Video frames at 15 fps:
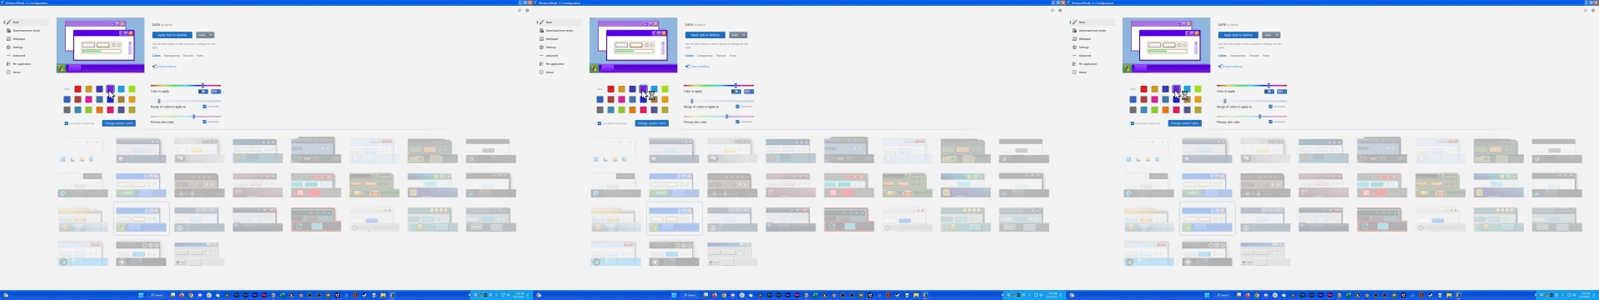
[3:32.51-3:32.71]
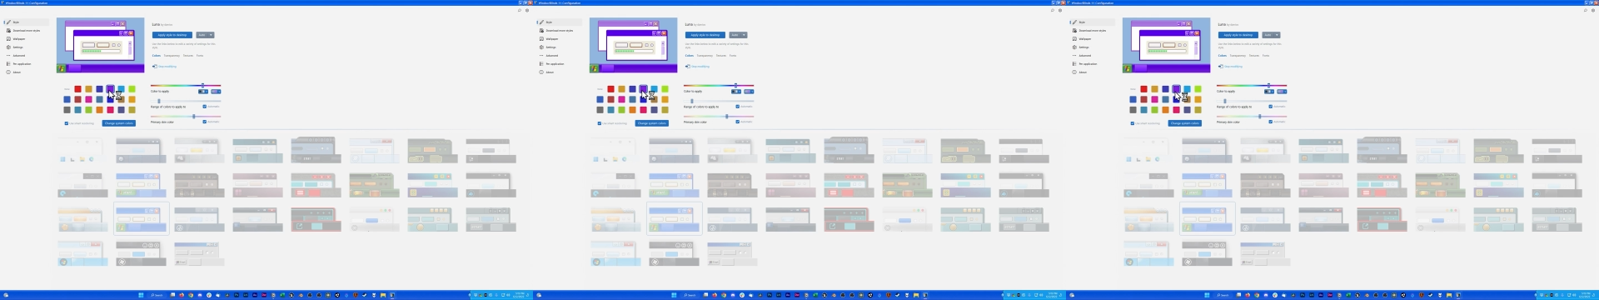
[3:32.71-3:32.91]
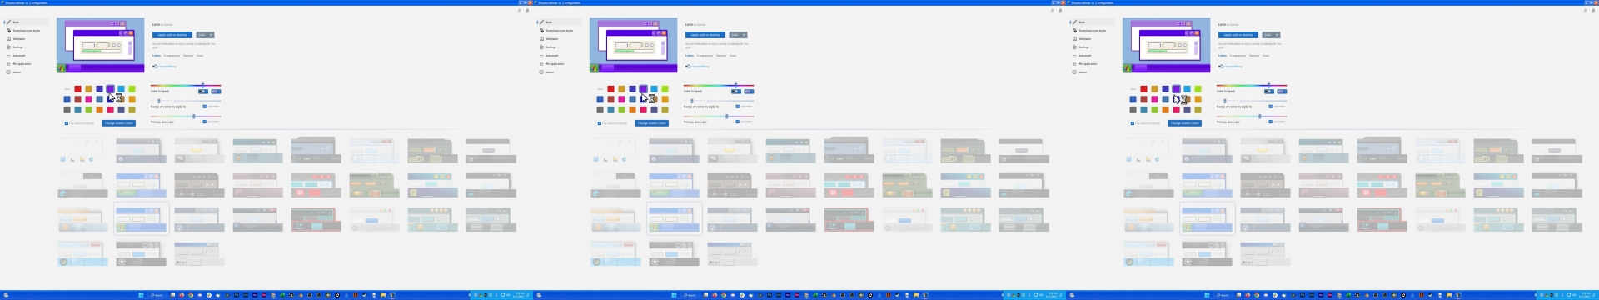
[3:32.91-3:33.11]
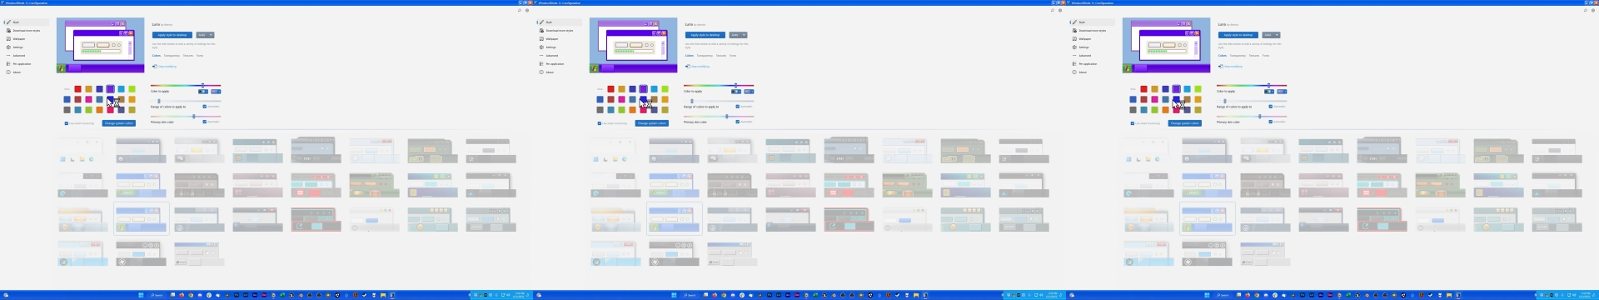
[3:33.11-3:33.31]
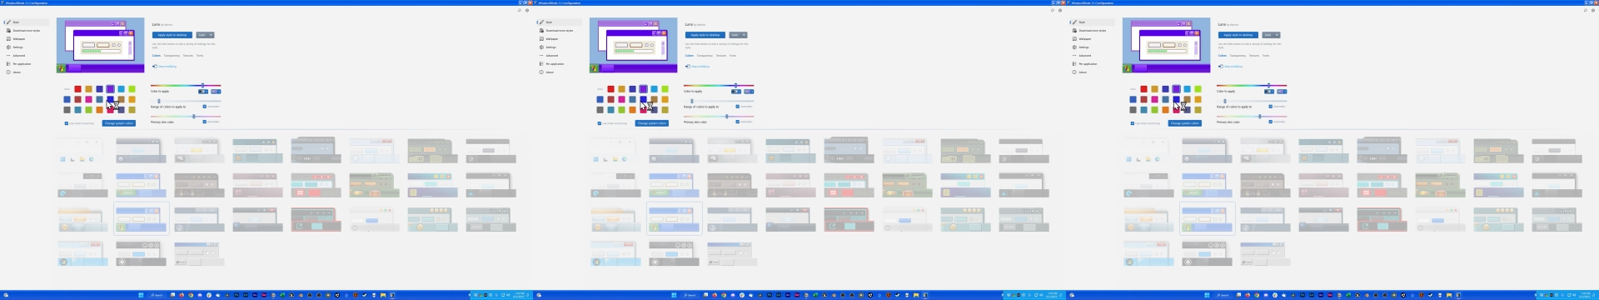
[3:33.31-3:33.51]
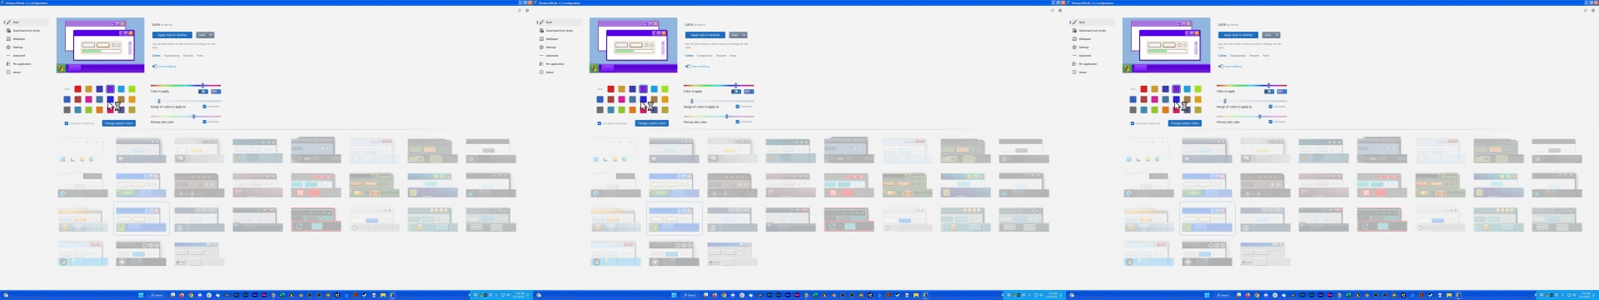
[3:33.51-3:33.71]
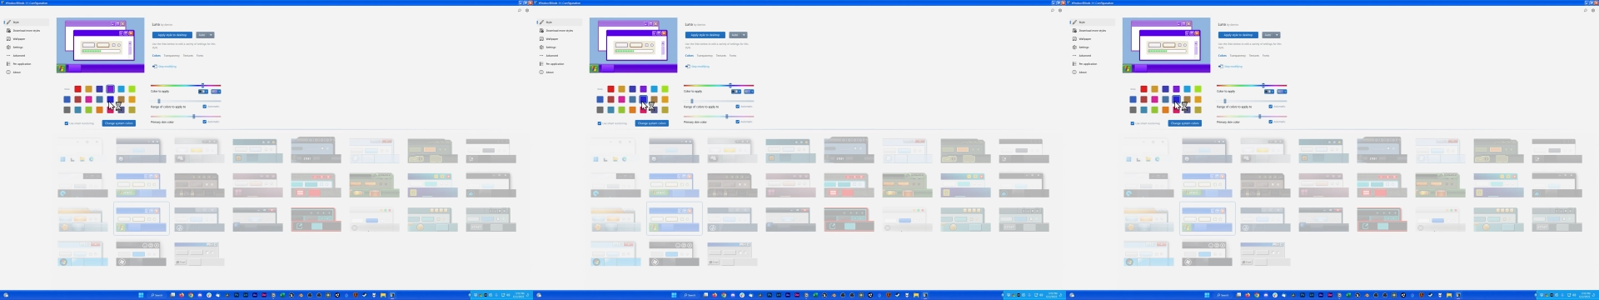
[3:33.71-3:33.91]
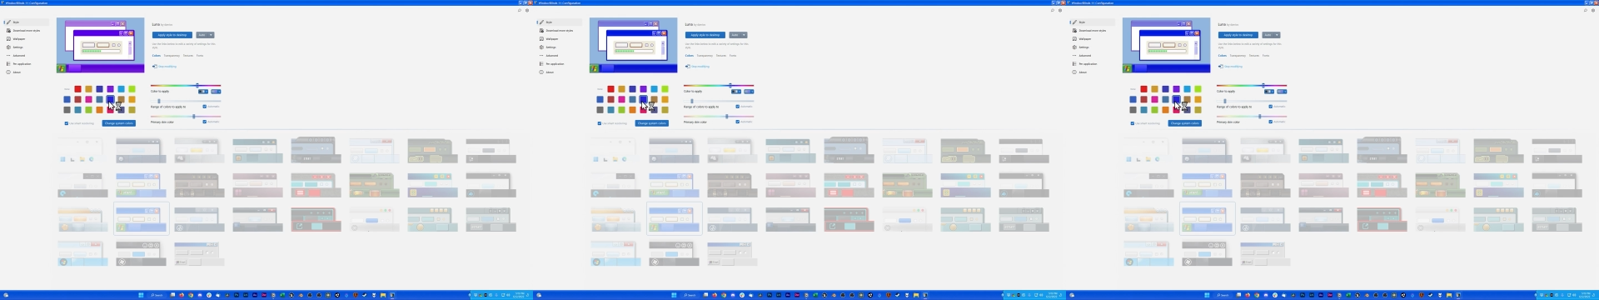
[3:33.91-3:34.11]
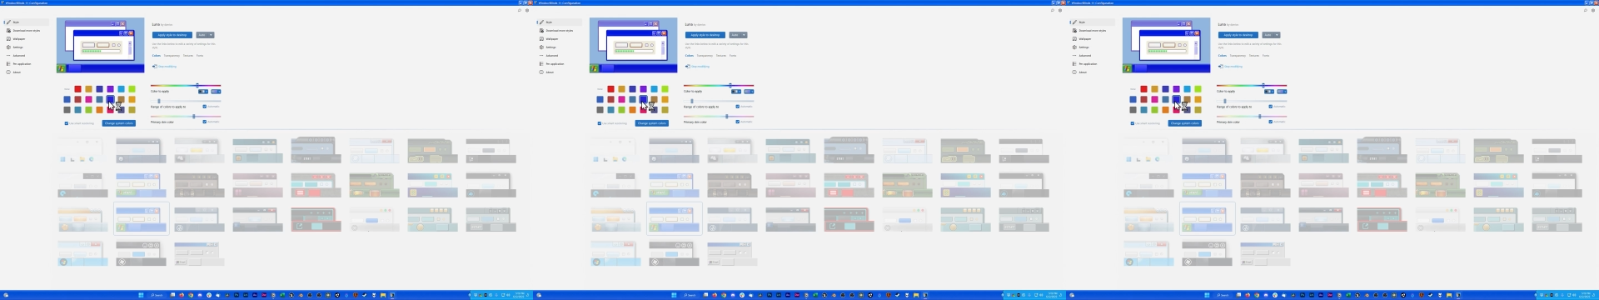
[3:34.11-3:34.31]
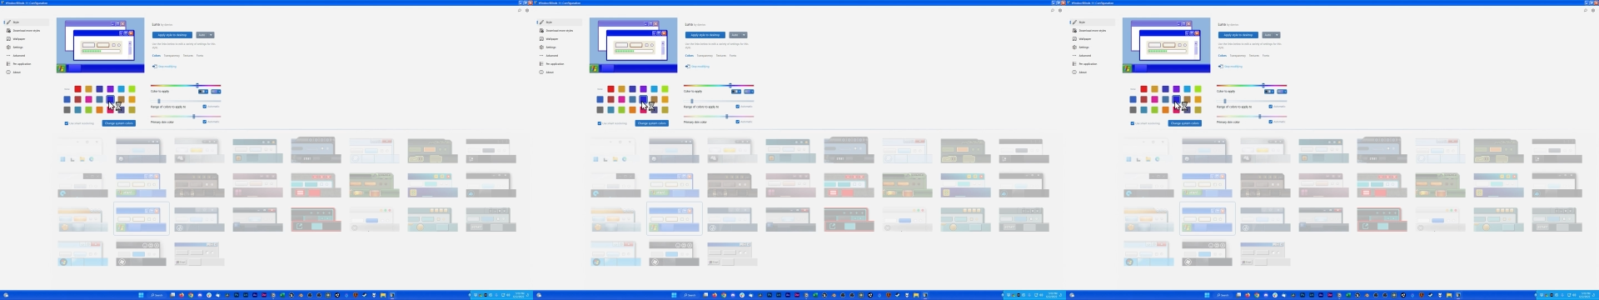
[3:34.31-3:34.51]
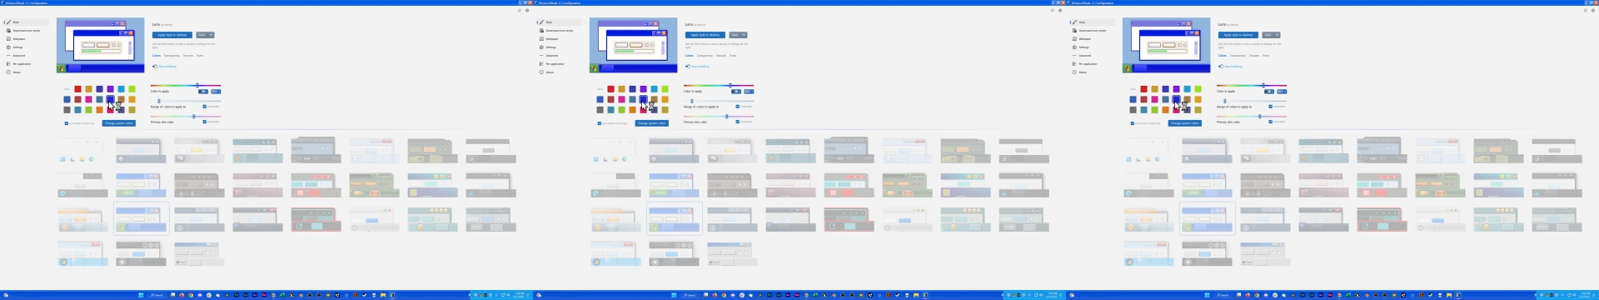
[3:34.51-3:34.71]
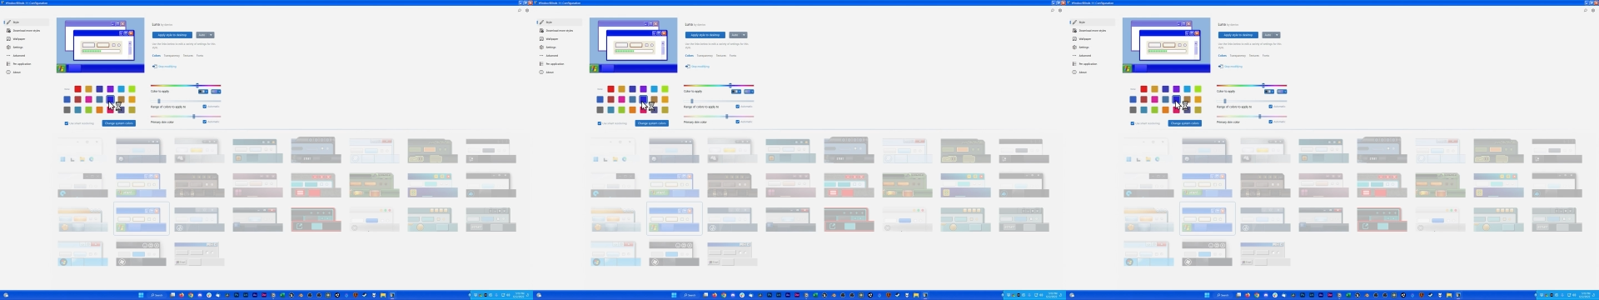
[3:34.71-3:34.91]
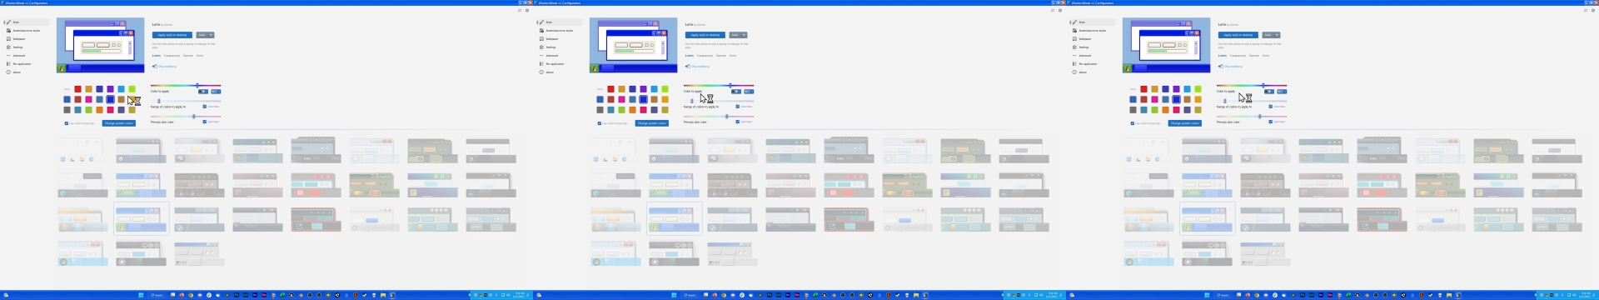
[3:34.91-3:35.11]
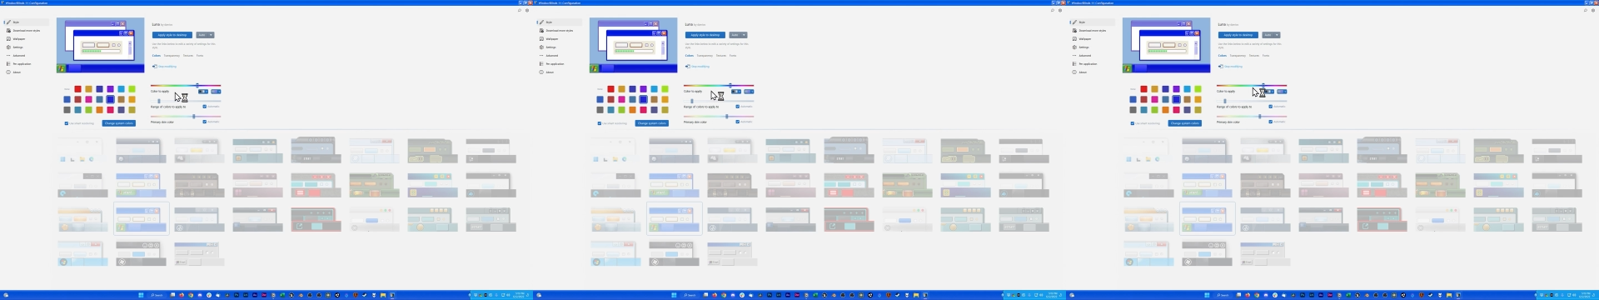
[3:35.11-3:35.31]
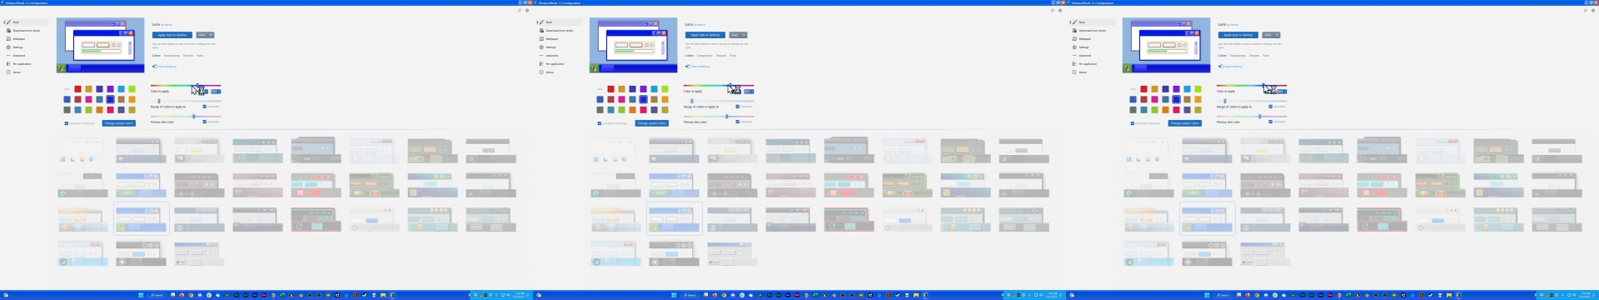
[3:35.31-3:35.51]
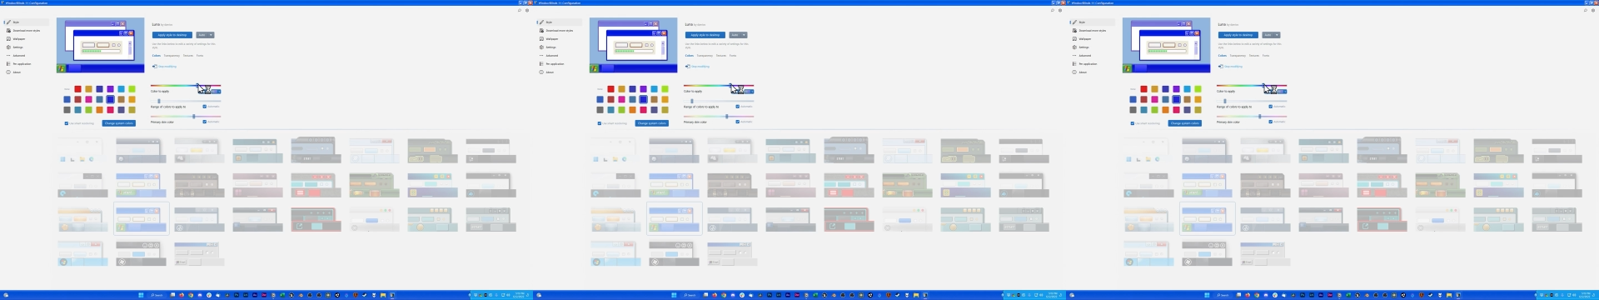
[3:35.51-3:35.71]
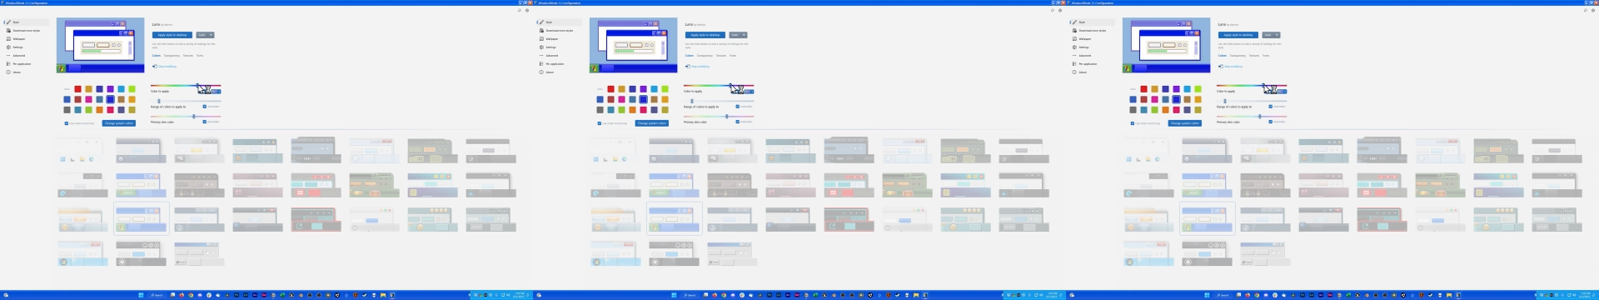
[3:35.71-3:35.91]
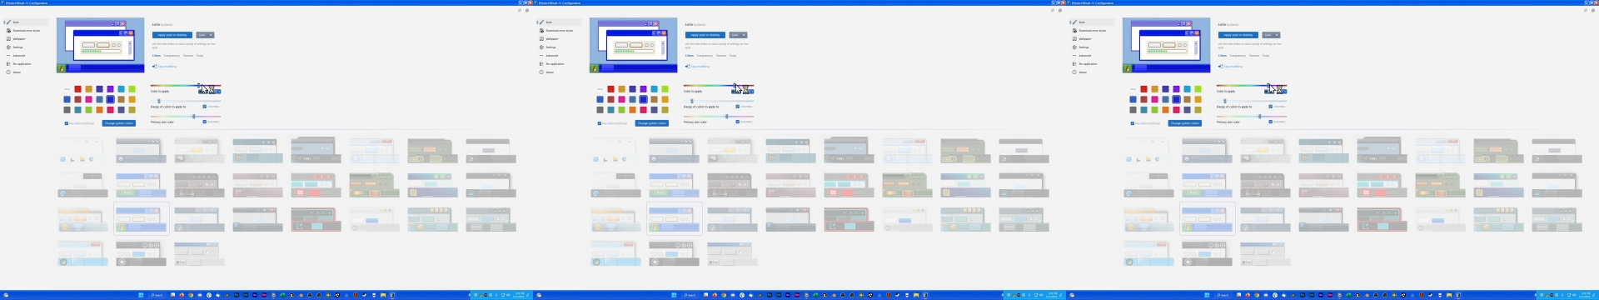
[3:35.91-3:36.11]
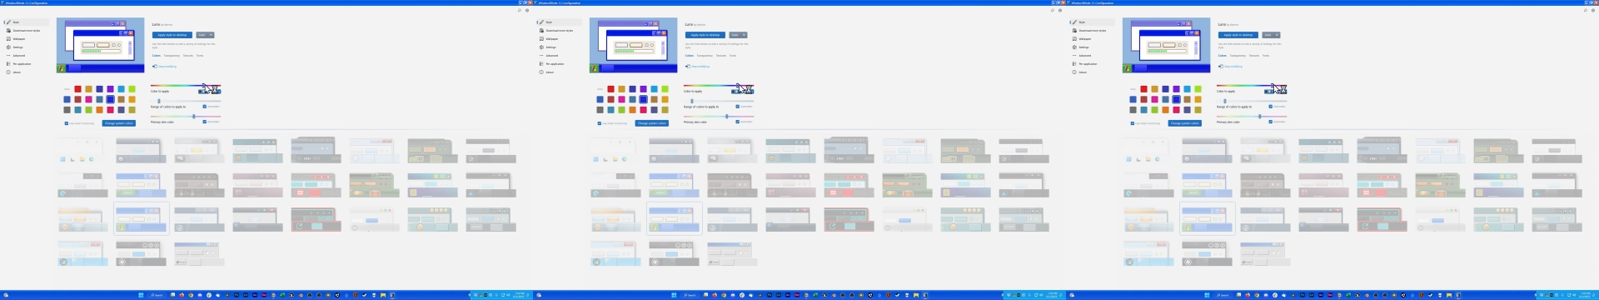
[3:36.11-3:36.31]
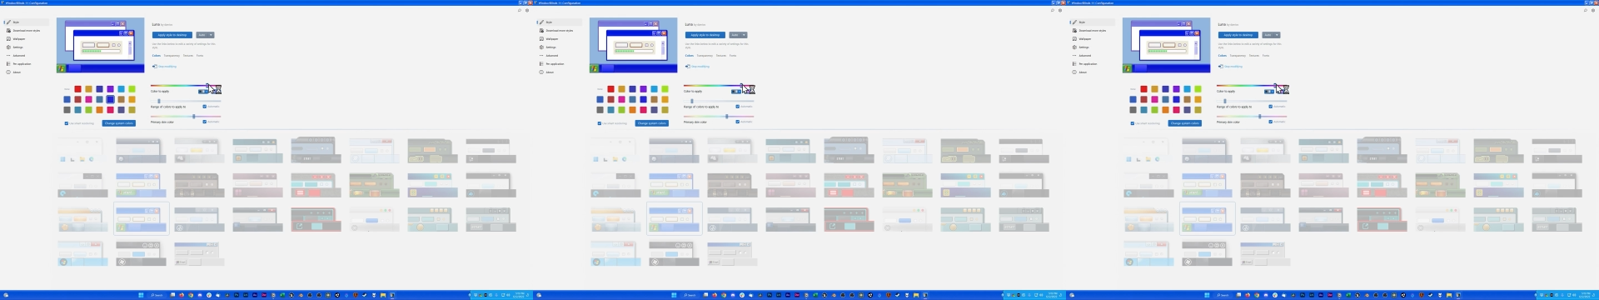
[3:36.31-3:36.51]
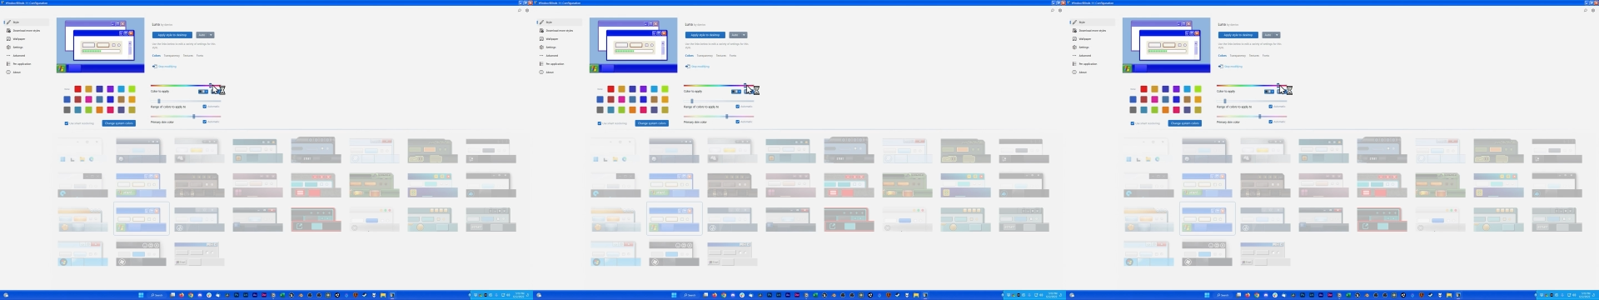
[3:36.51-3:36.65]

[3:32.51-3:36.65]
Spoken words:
(no speaker visible)